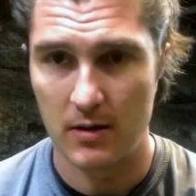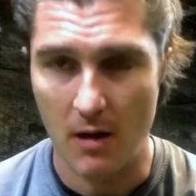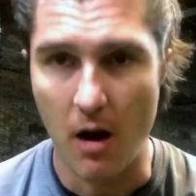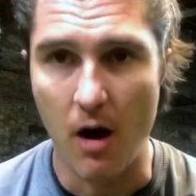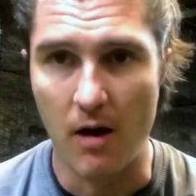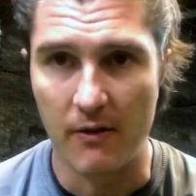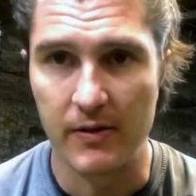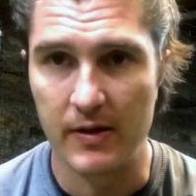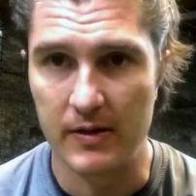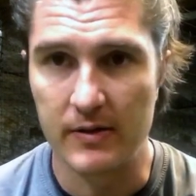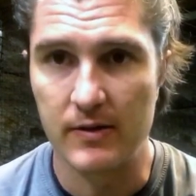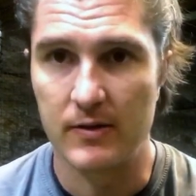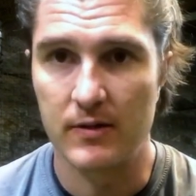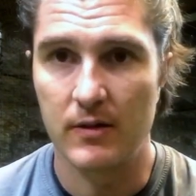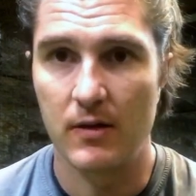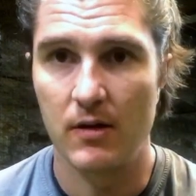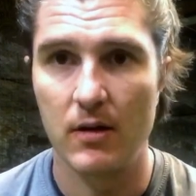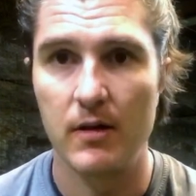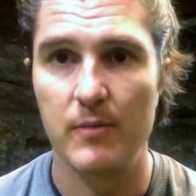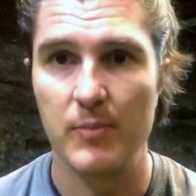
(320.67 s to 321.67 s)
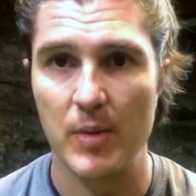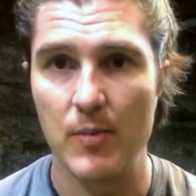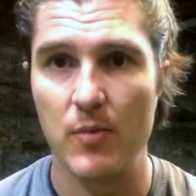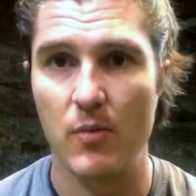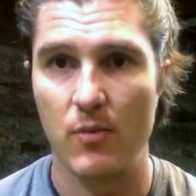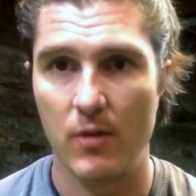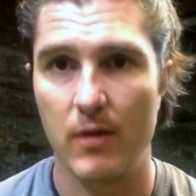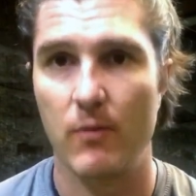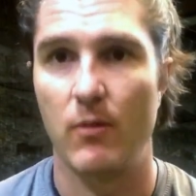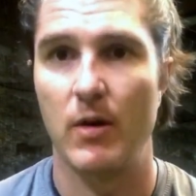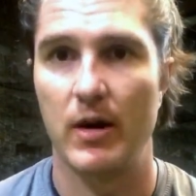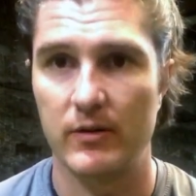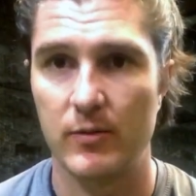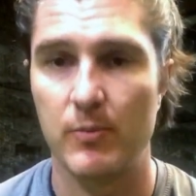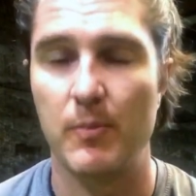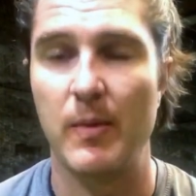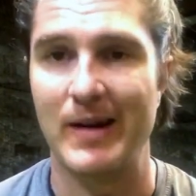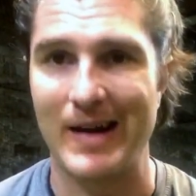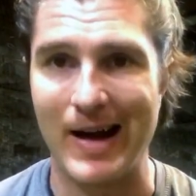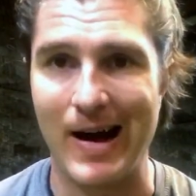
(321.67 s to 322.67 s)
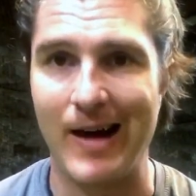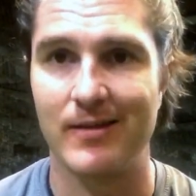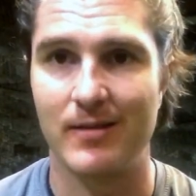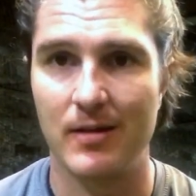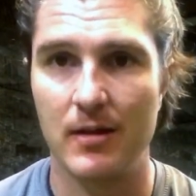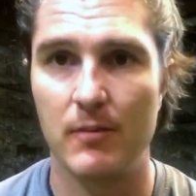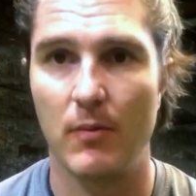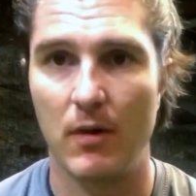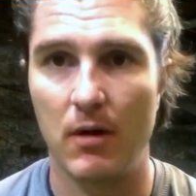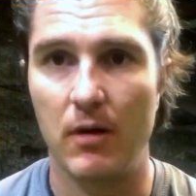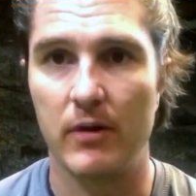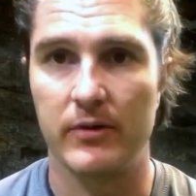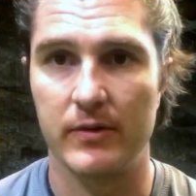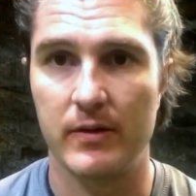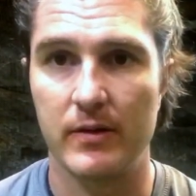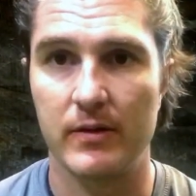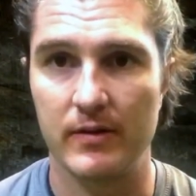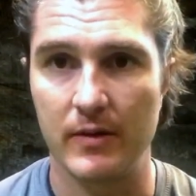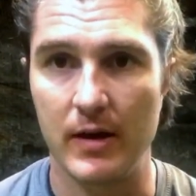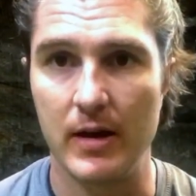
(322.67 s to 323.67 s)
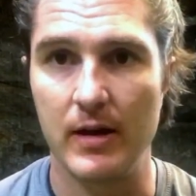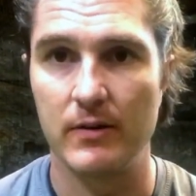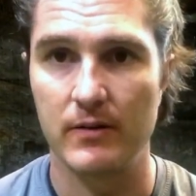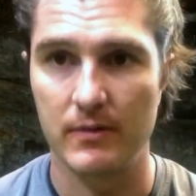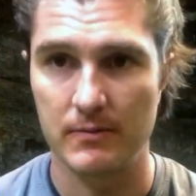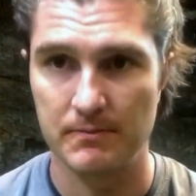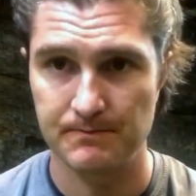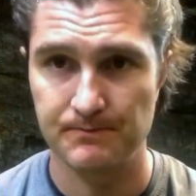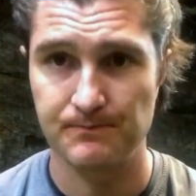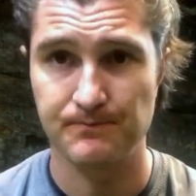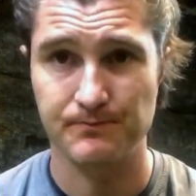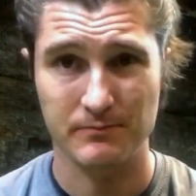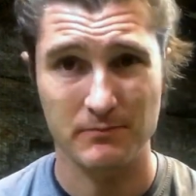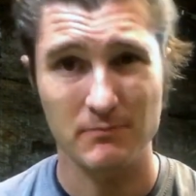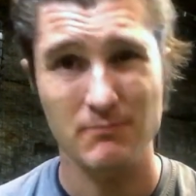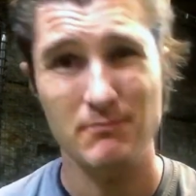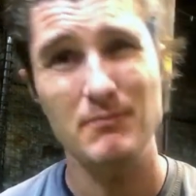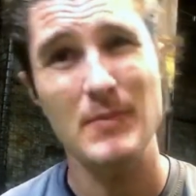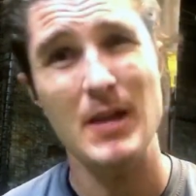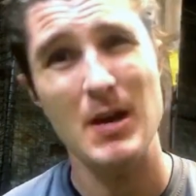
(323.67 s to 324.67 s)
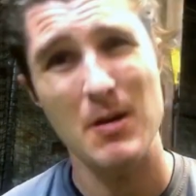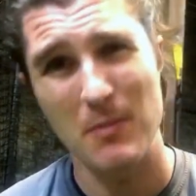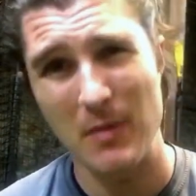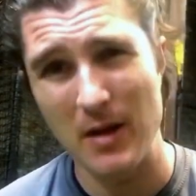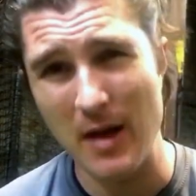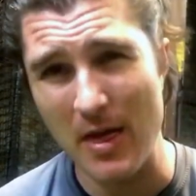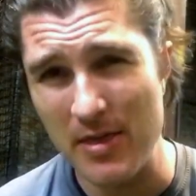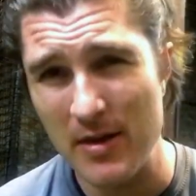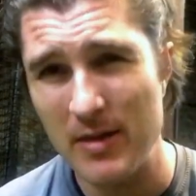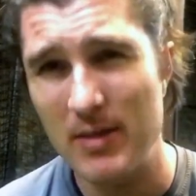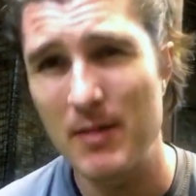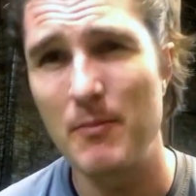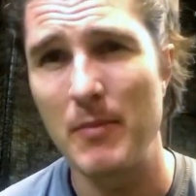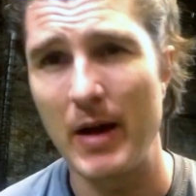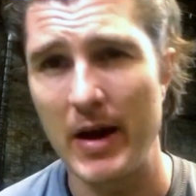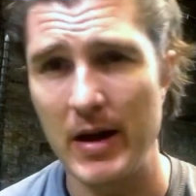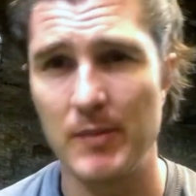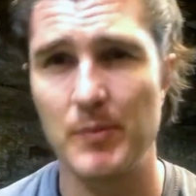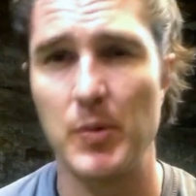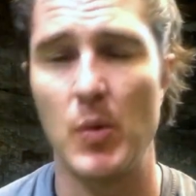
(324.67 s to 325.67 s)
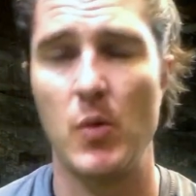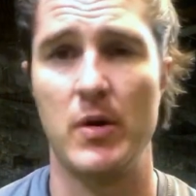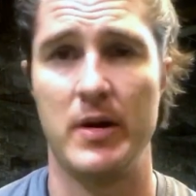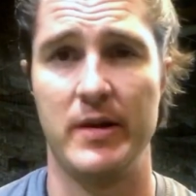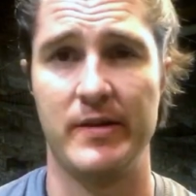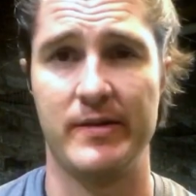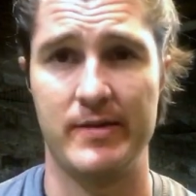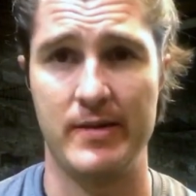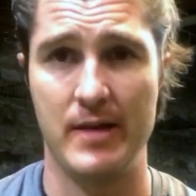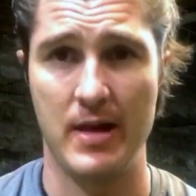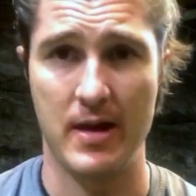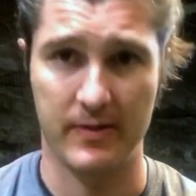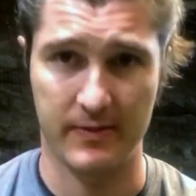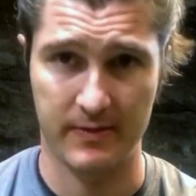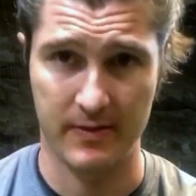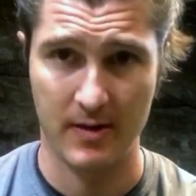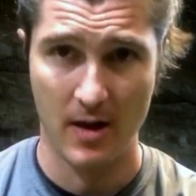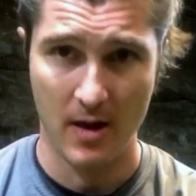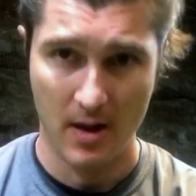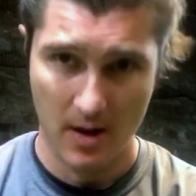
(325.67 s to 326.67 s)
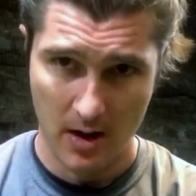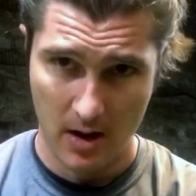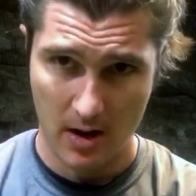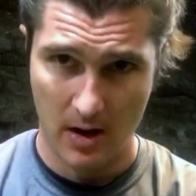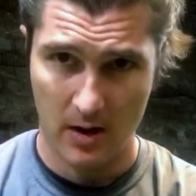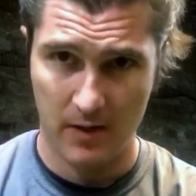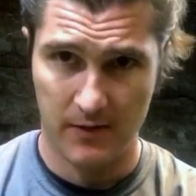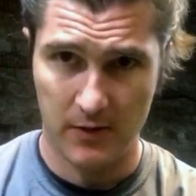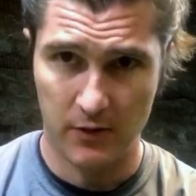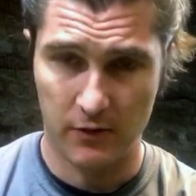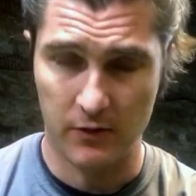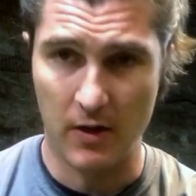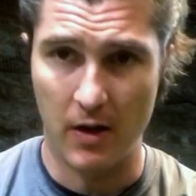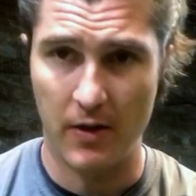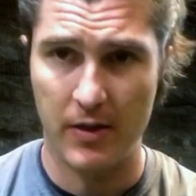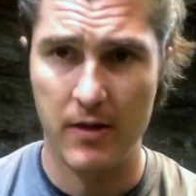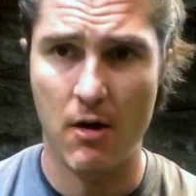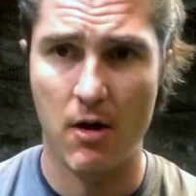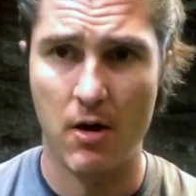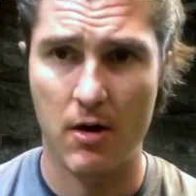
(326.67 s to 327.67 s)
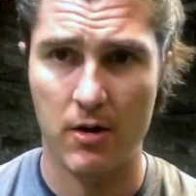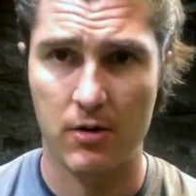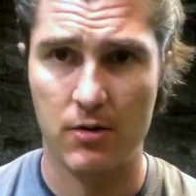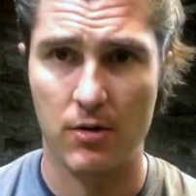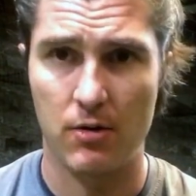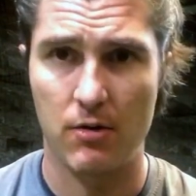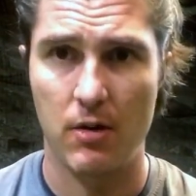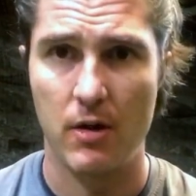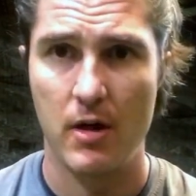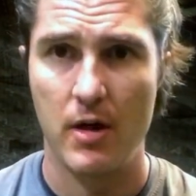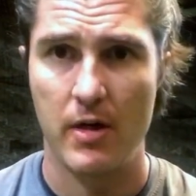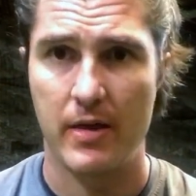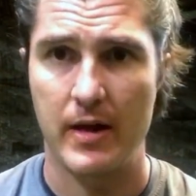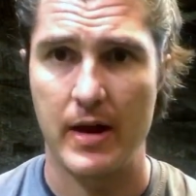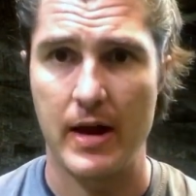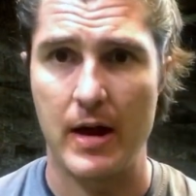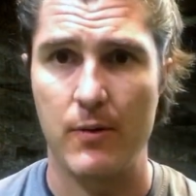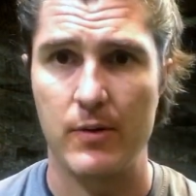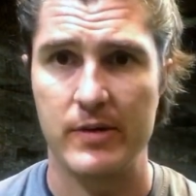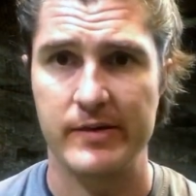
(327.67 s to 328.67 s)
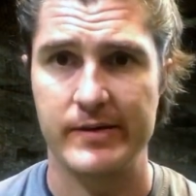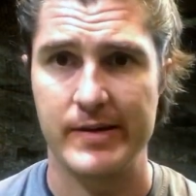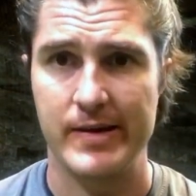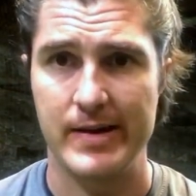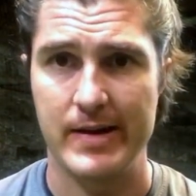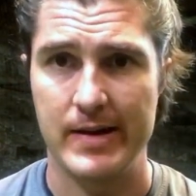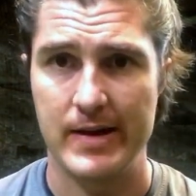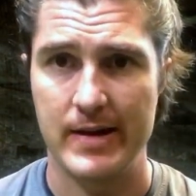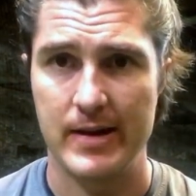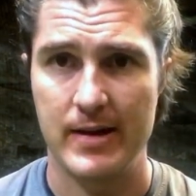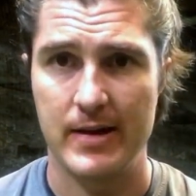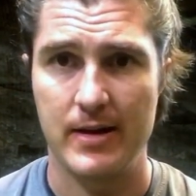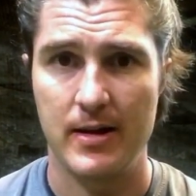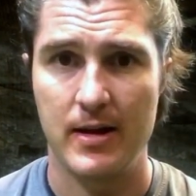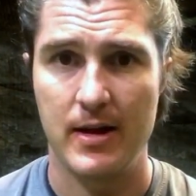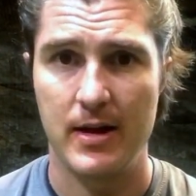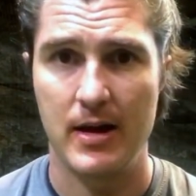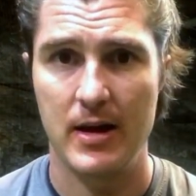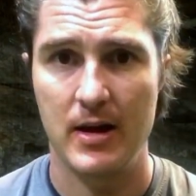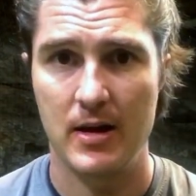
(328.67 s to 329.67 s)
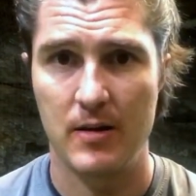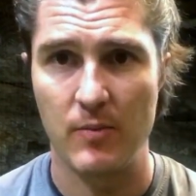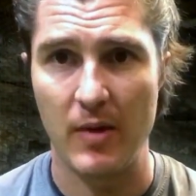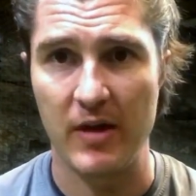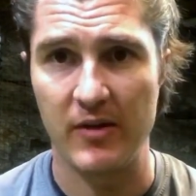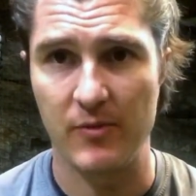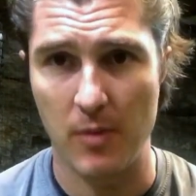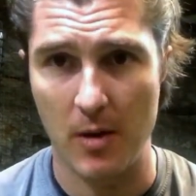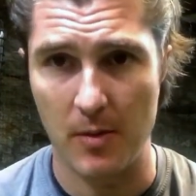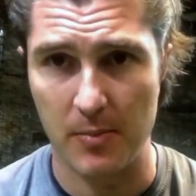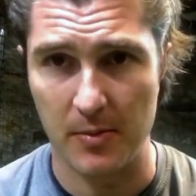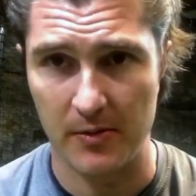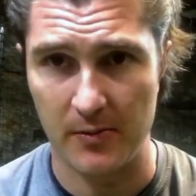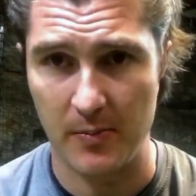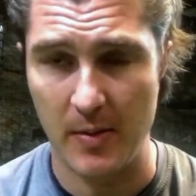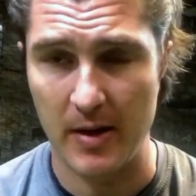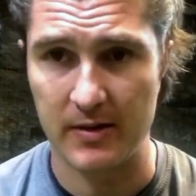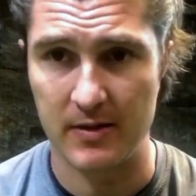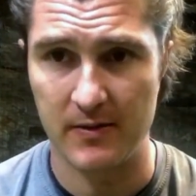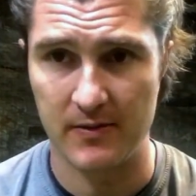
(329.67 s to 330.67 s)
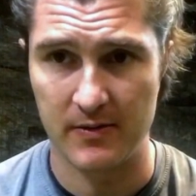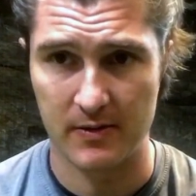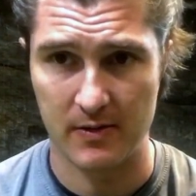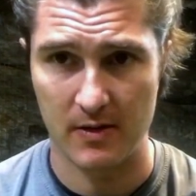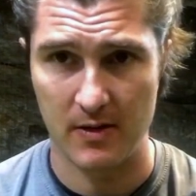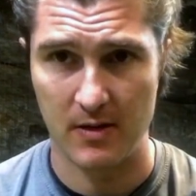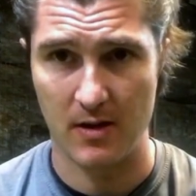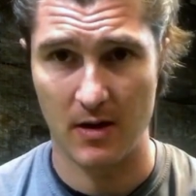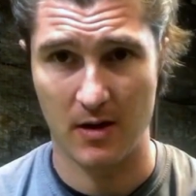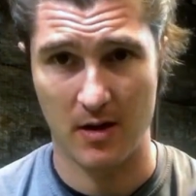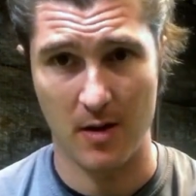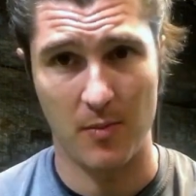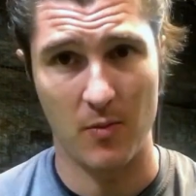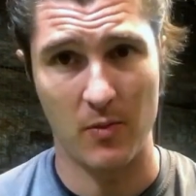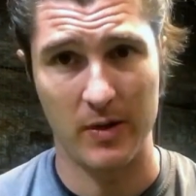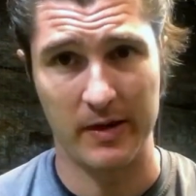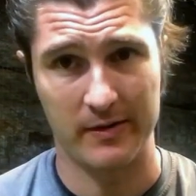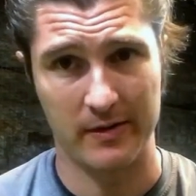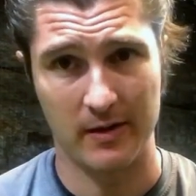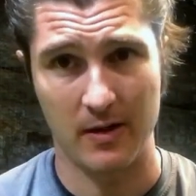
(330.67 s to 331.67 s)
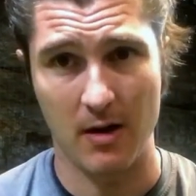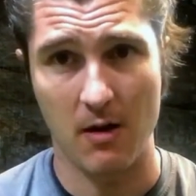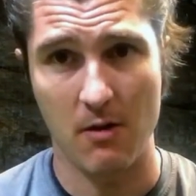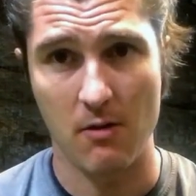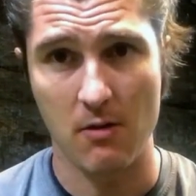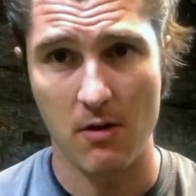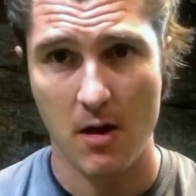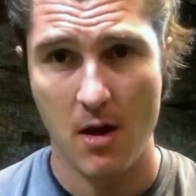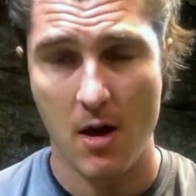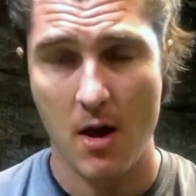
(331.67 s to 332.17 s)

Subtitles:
offense is good. People want to watch guys hit balls in the seats. But I think the main point is this, and if you saw the article that I was in Baseball Perspectives a couple weeks ago,